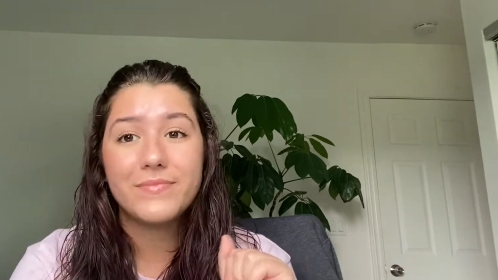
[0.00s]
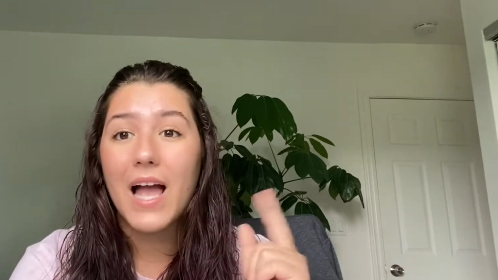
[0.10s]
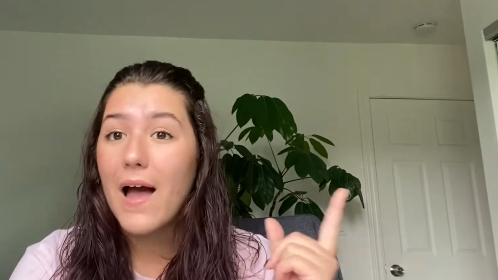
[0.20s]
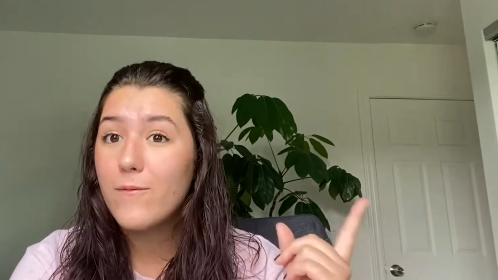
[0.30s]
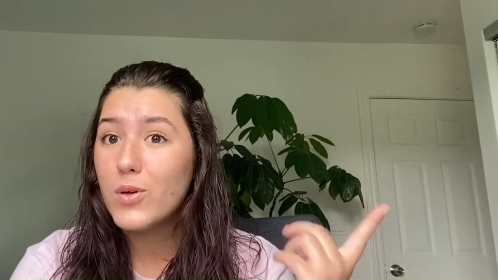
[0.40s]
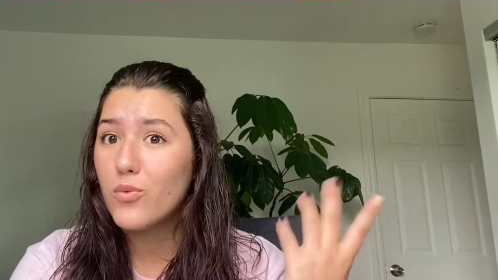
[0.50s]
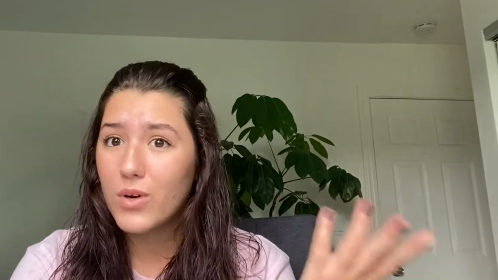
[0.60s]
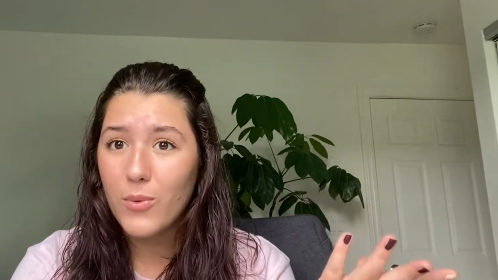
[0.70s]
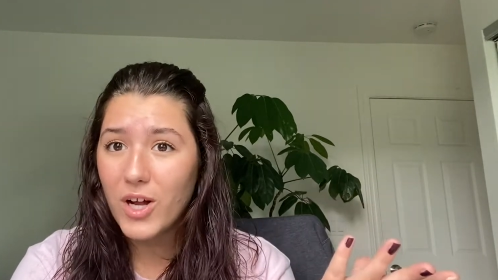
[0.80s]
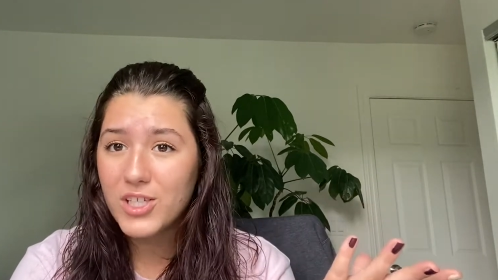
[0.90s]
I've been
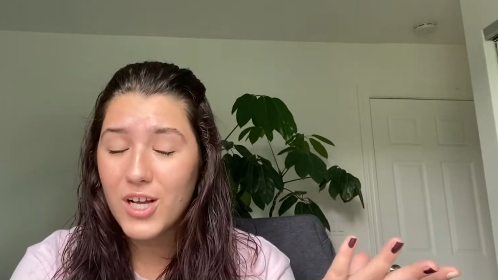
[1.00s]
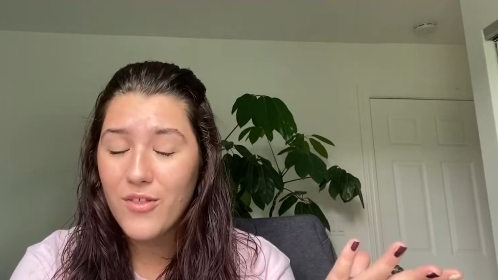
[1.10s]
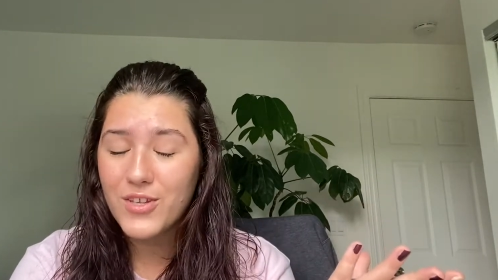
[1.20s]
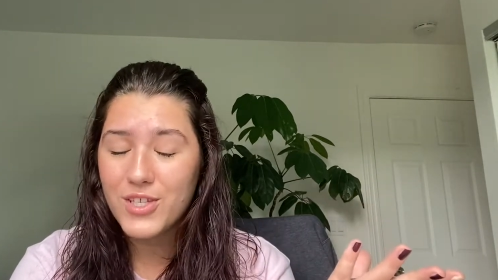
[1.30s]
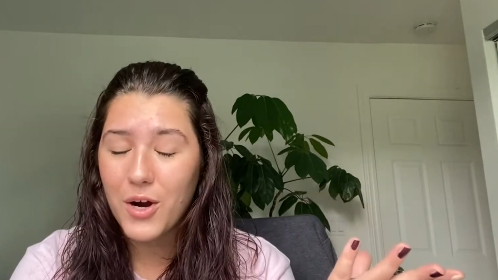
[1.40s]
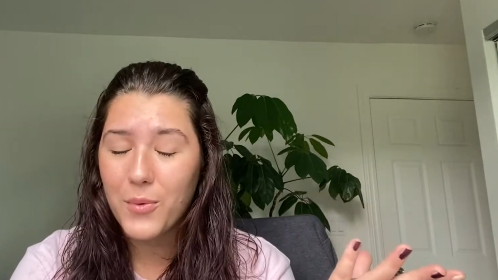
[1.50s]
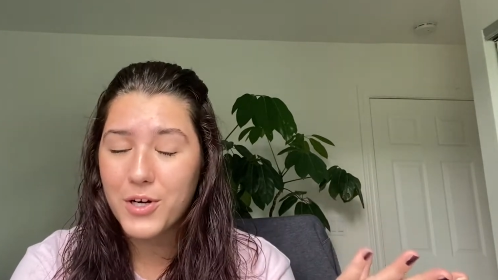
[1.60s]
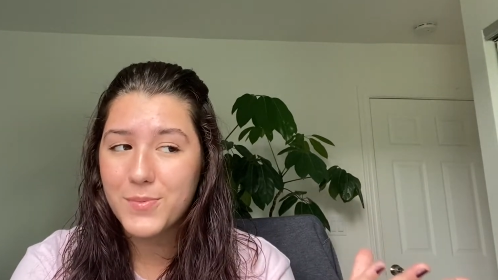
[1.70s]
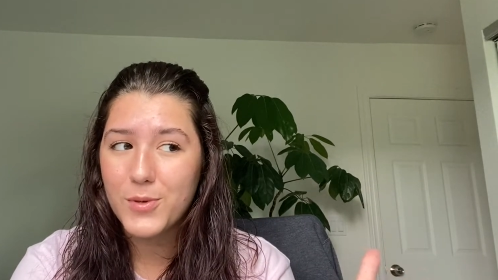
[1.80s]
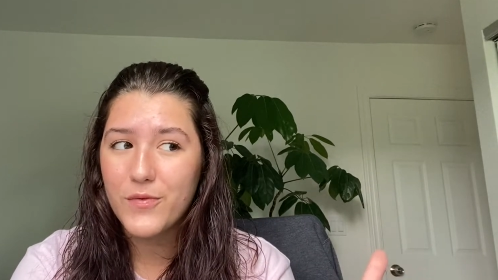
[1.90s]
rewatching all the Star
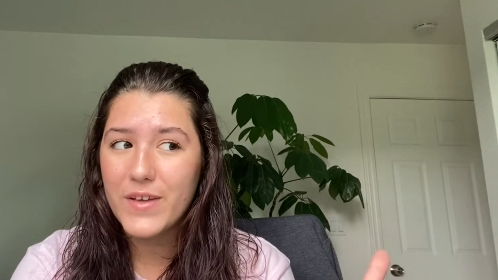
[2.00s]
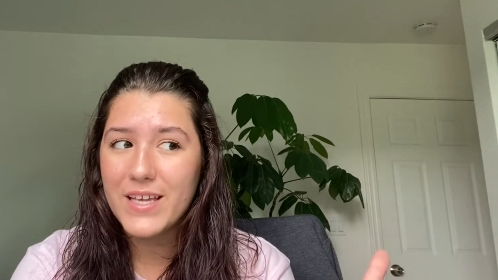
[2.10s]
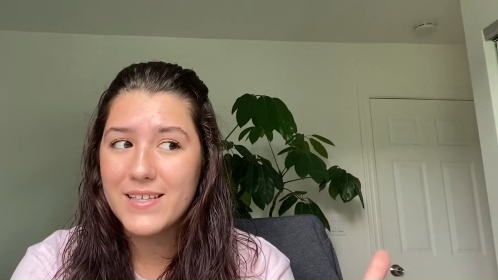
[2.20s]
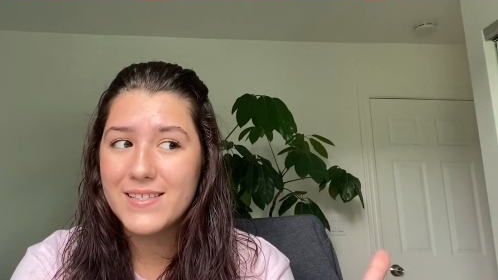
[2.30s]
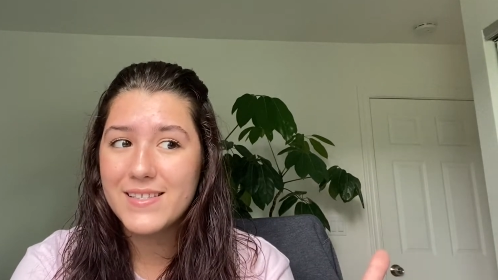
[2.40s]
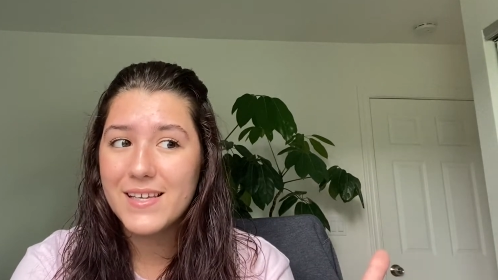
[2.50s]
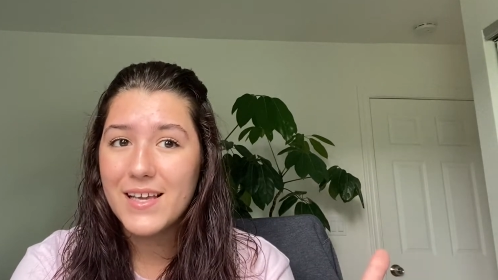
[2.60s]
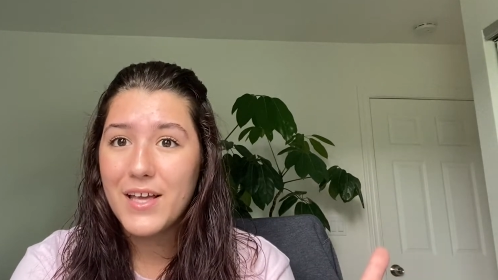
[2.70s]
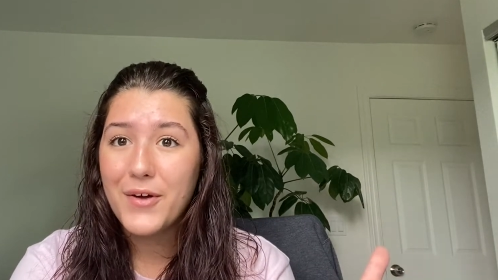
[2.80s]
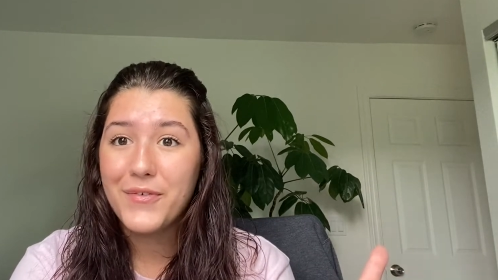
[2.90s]
Wars movies
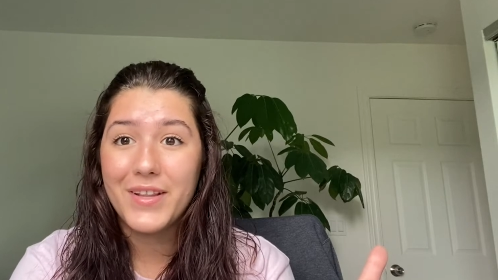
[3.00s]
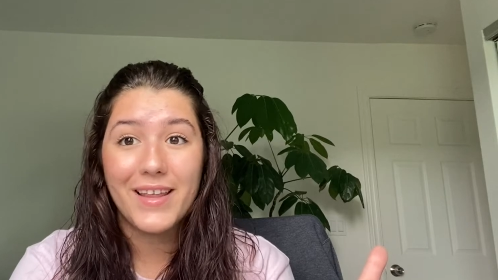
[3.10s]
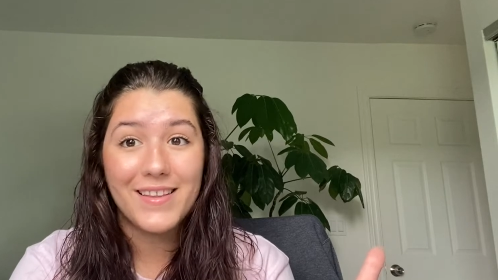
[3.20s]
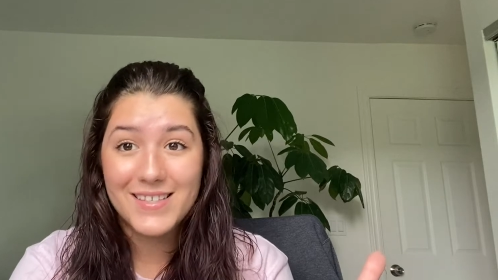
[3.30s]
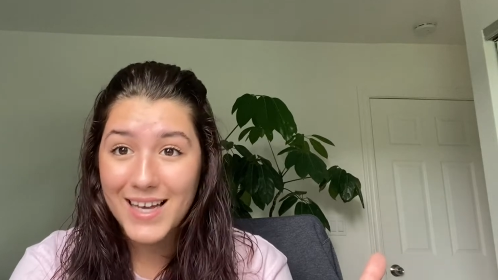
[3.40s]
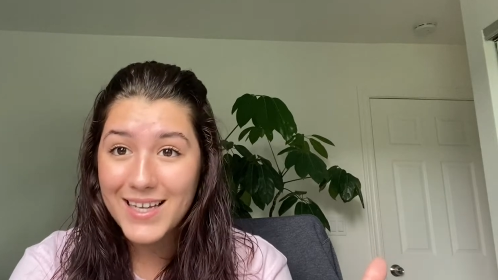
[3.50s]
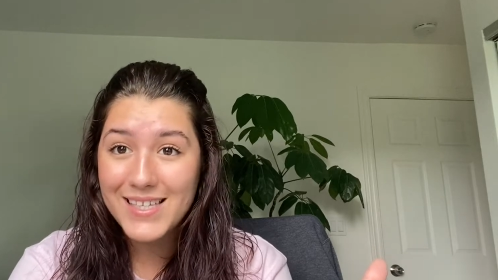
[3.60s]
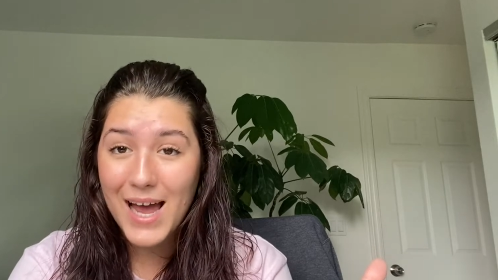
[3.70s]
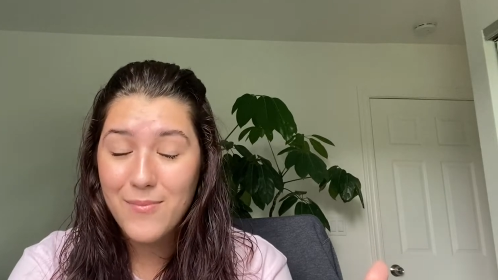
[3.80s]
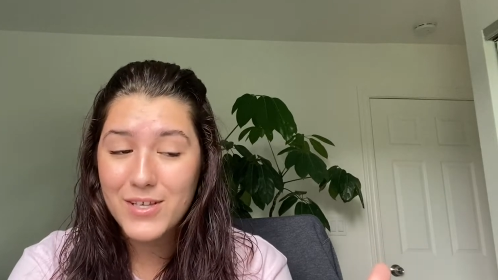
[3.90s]
for like the second
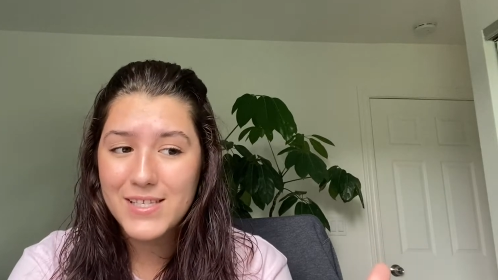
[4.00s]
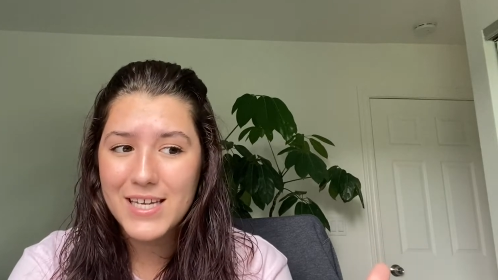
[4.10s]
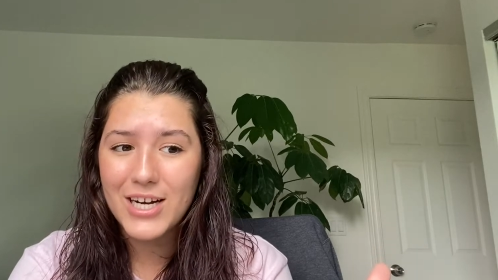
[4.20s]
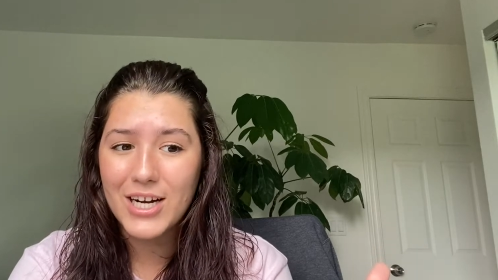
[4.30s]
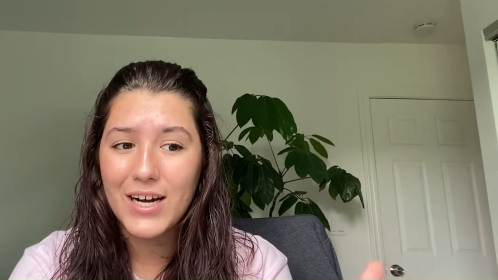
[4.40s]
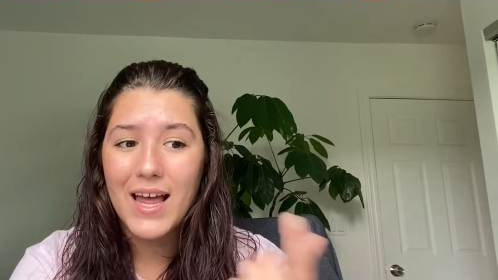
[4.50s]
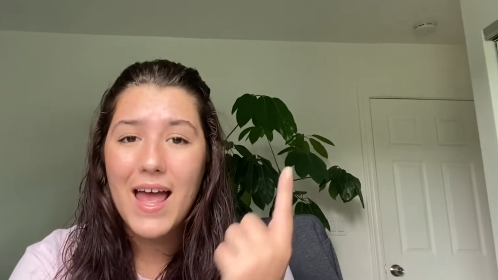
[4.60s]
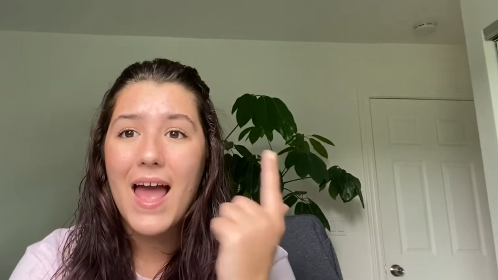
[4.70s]
time this year,